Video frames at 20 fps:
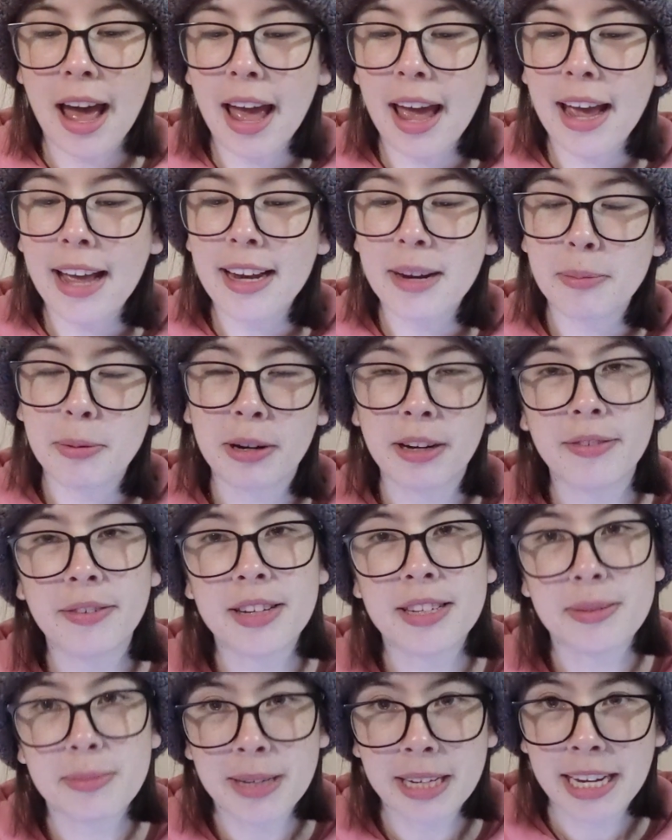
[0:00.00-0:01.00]
in a
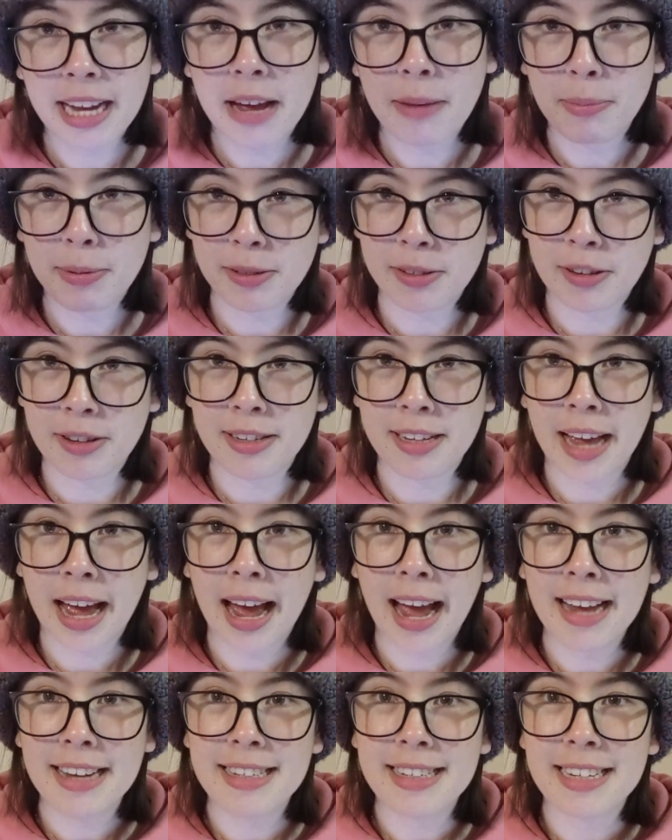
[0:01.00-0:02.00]
previous mini episode that
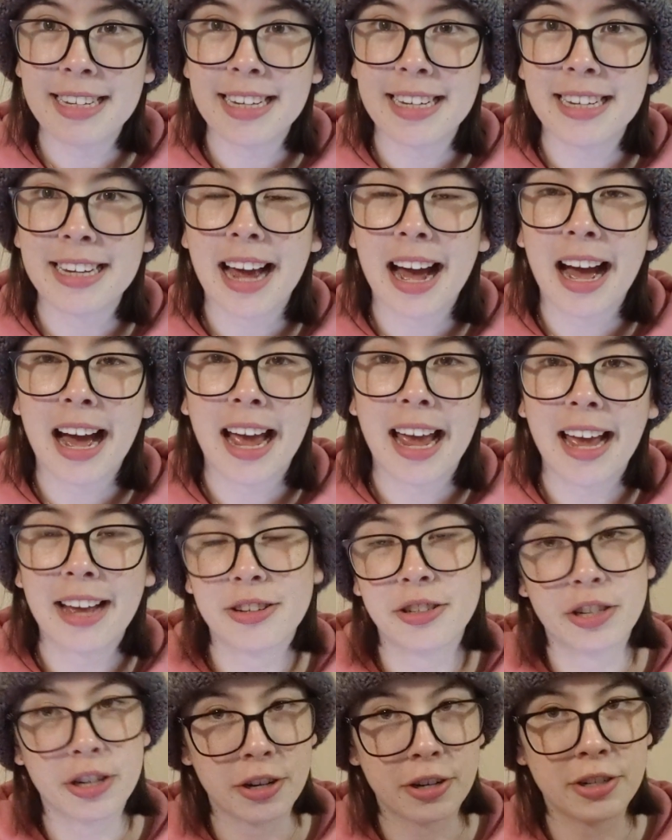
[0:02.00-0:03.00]
I did, I had
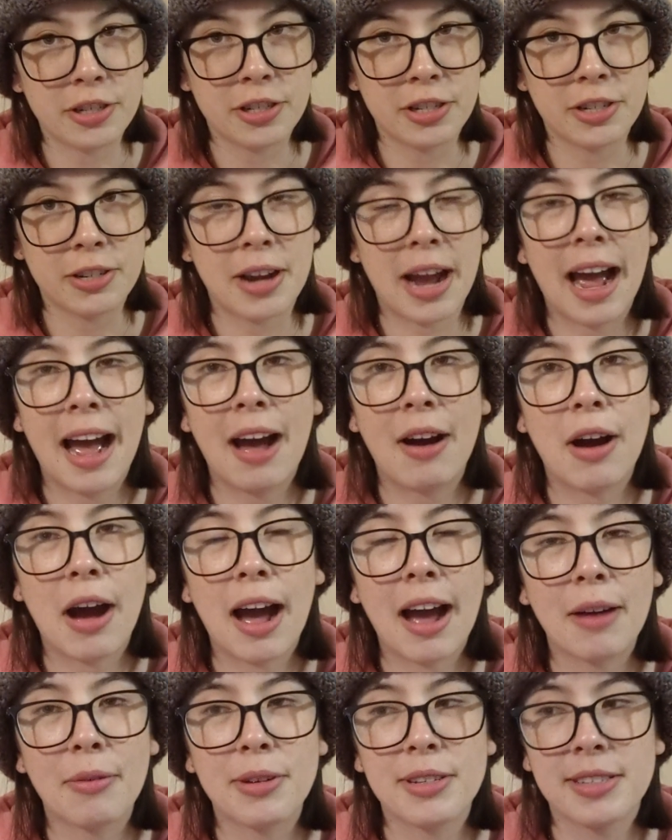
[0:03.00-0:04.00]
showed you how
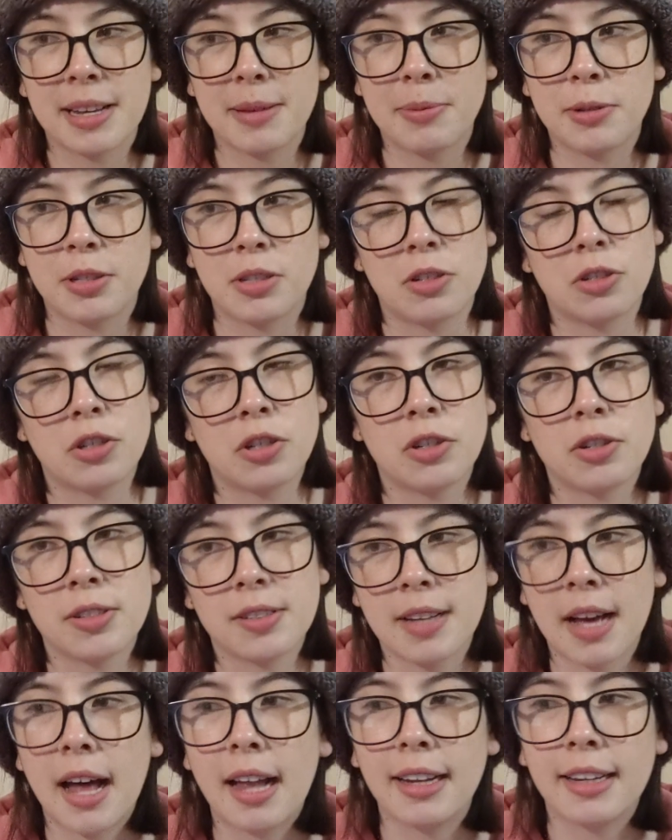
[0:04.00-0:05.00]
I was able to choose
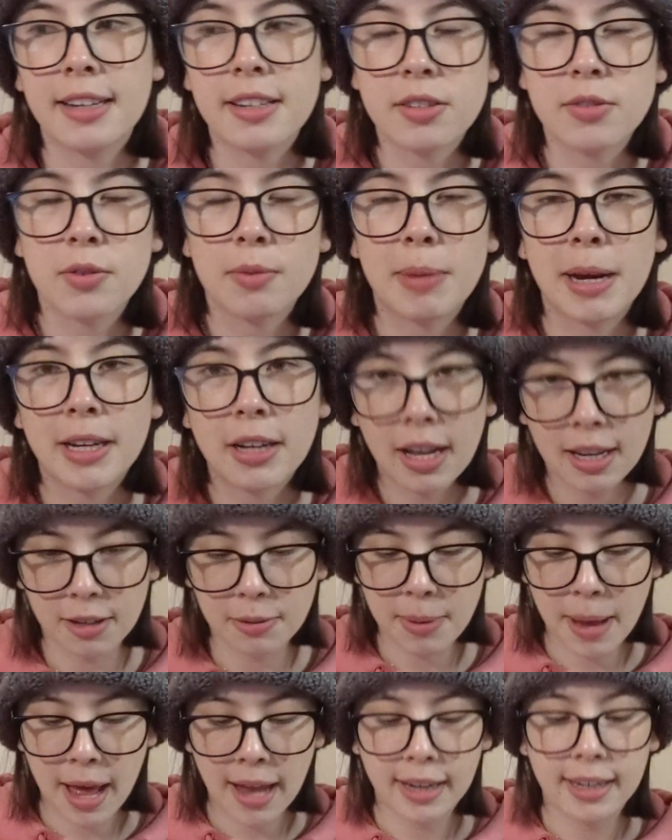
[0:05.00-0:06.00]
colors for my color
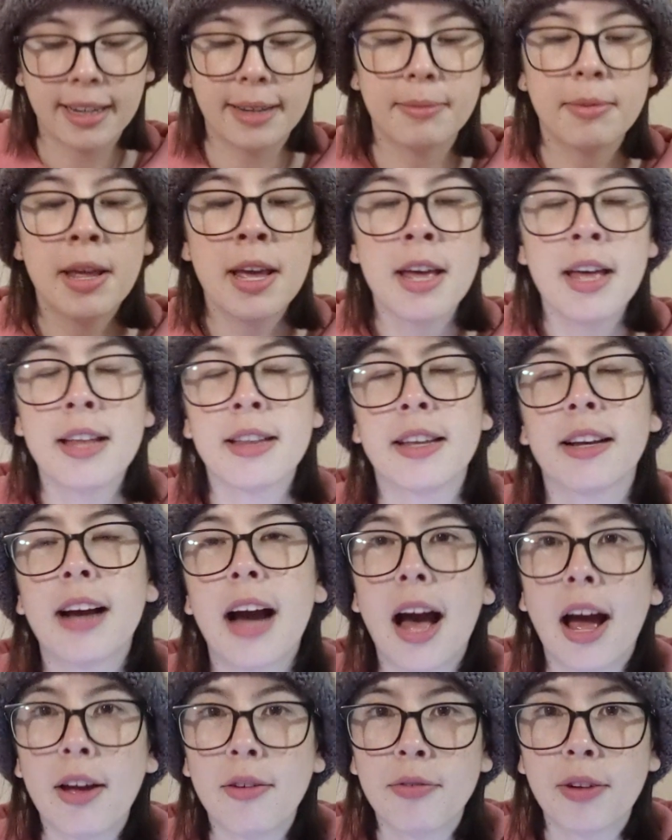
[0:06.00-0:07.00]
palette. The
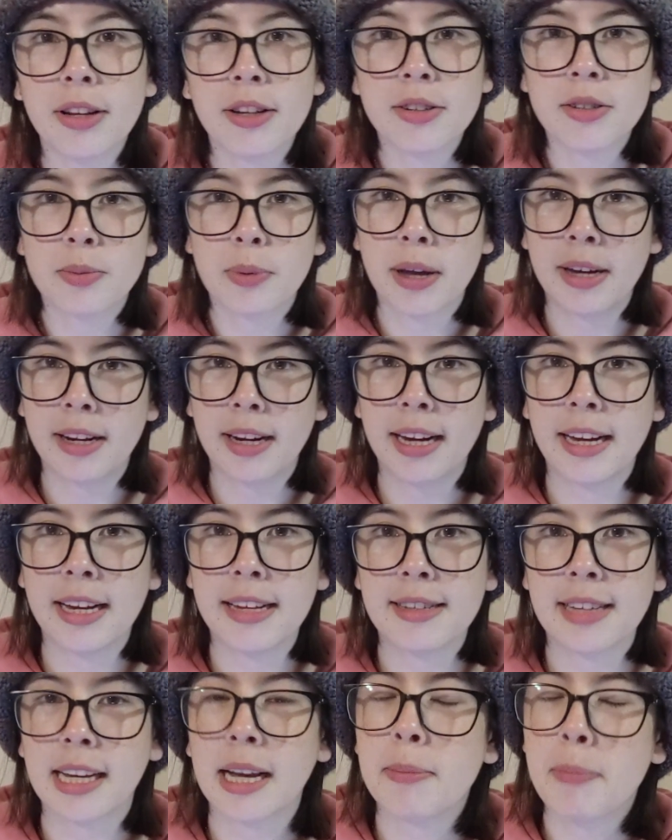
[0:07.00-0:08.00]
Kai fella sweater is
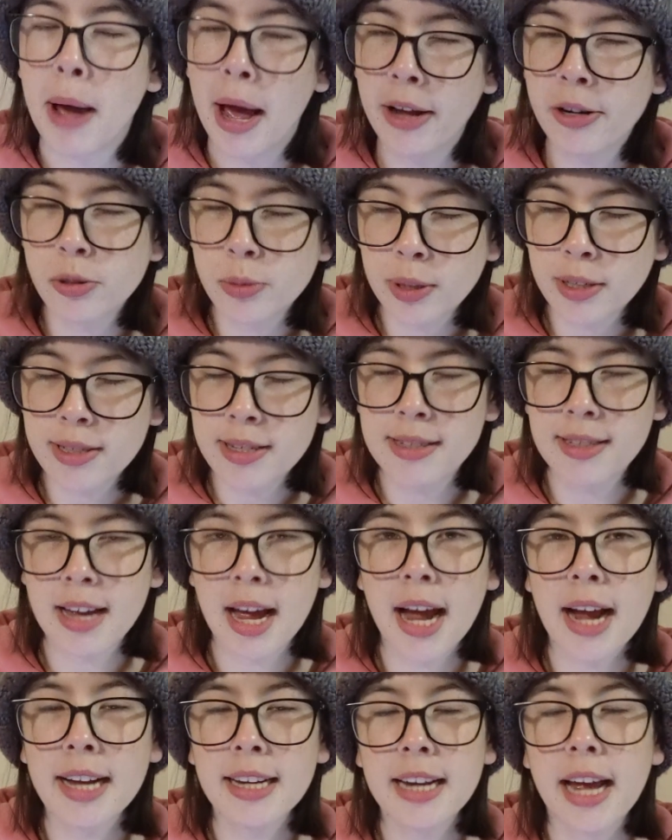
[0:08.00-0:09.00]
like a patchwork
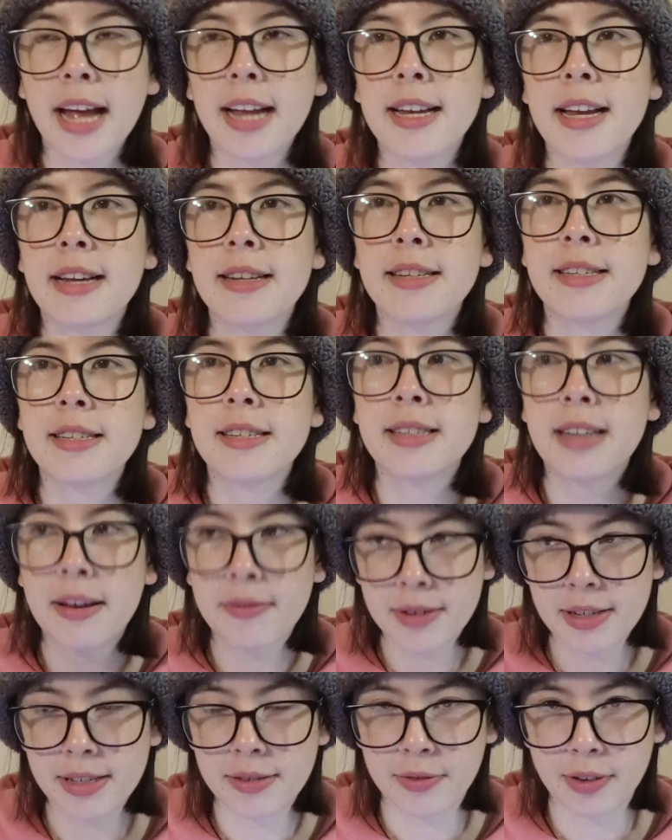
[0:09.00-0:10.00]
design, and there's
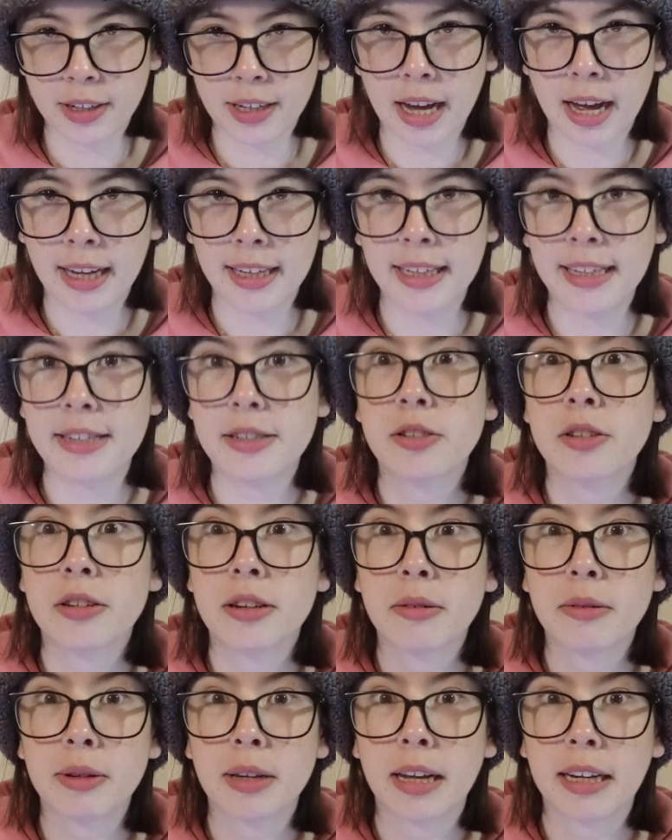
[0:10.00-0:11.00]
7 different colors, so
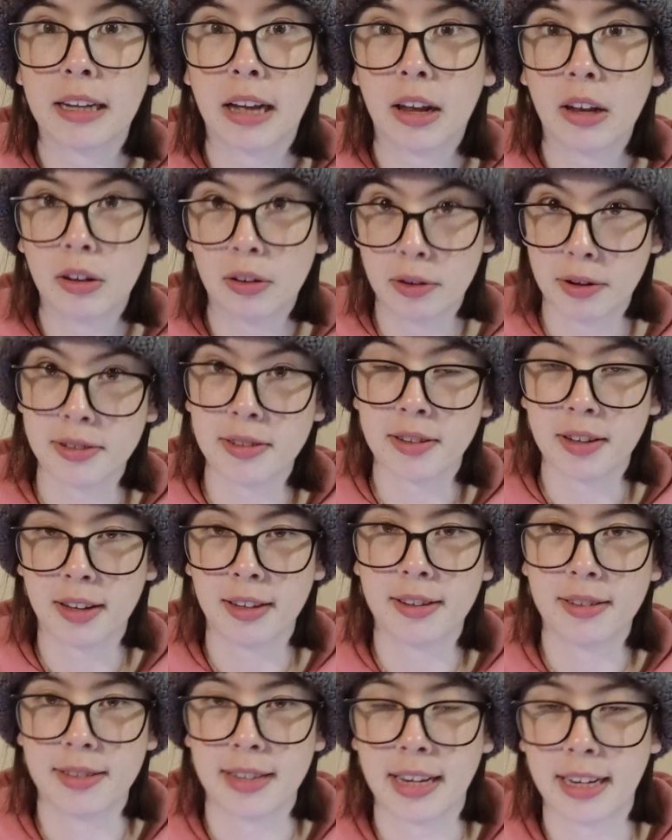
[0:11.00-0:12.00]
there were like lots of
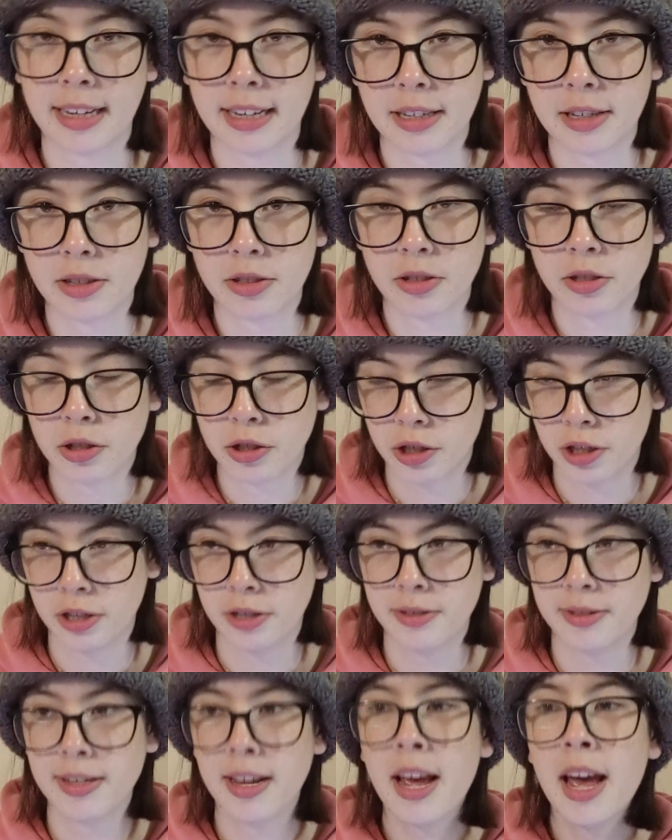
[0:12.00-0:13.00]
colors I needed to
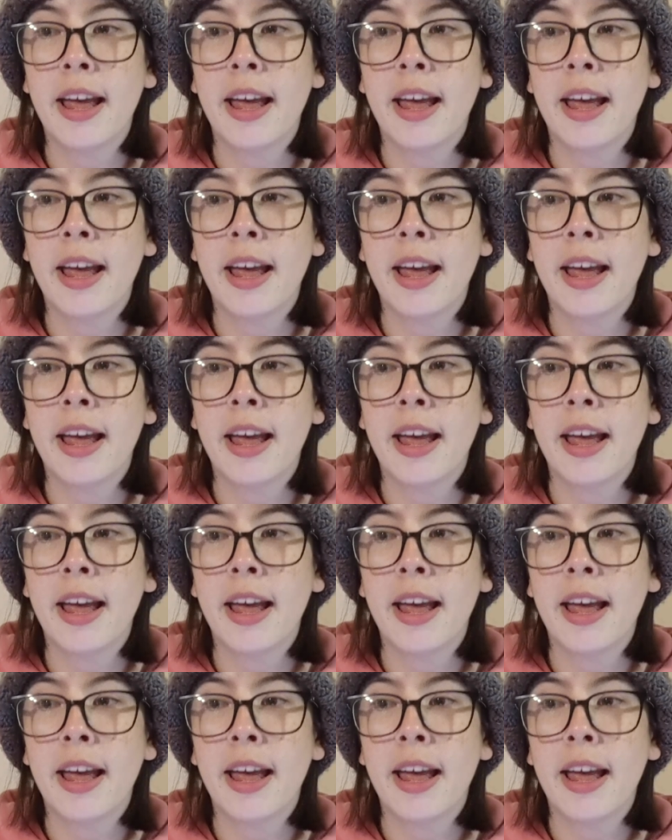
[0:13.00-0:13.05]
choose.